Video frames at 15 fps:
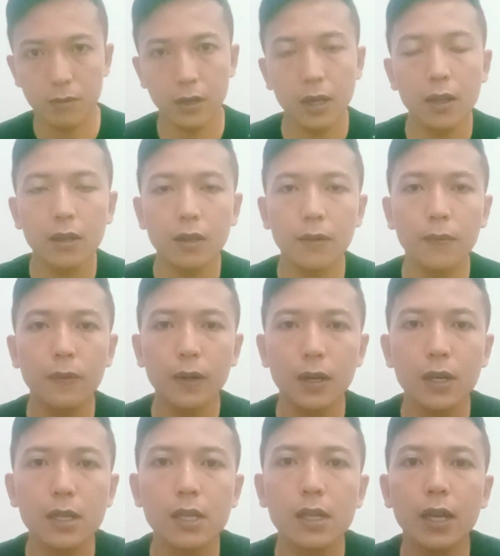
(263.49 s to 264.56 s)
Yeah, the
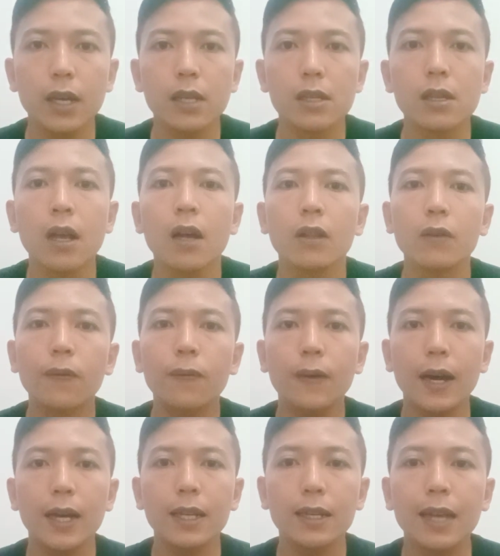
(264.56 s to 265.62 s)
first is to
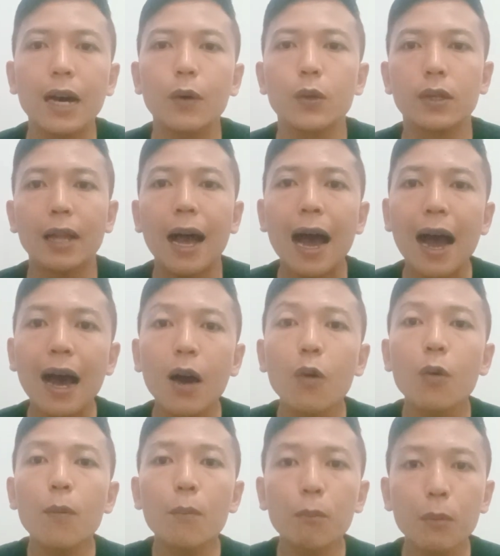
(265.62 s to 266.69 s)
find out
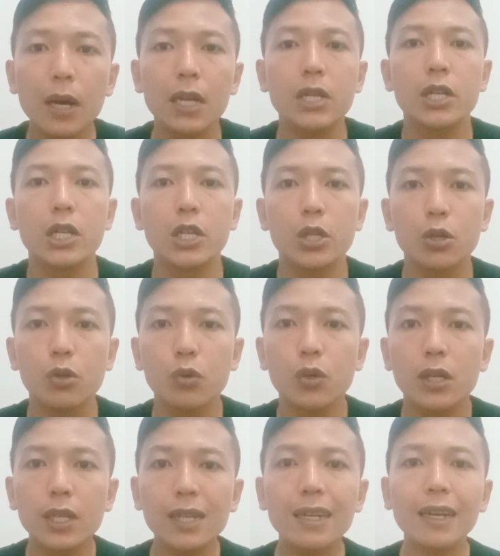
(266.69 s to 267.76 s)
how much
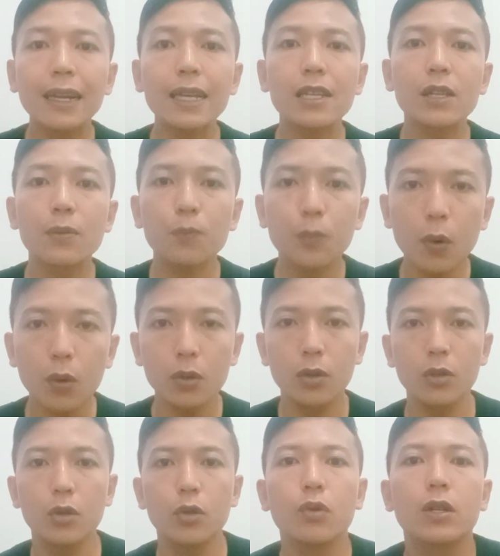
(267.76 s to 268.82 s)
student
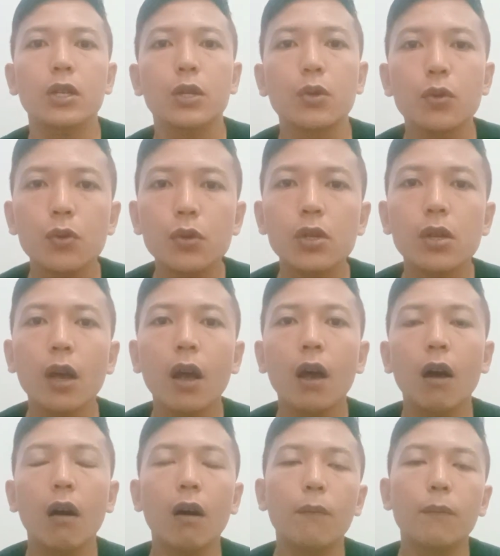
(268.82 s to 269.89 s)
respond to the use
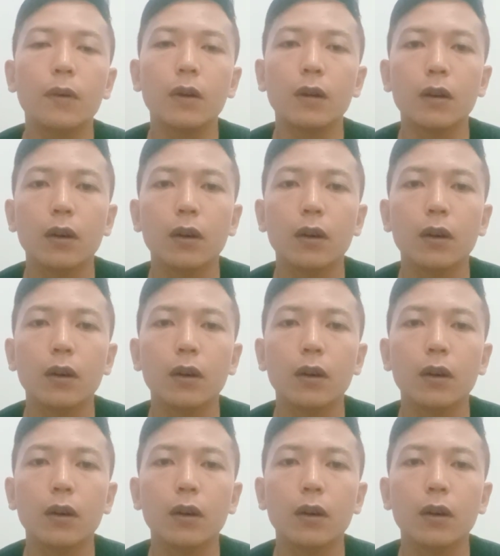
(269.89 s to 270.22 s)
of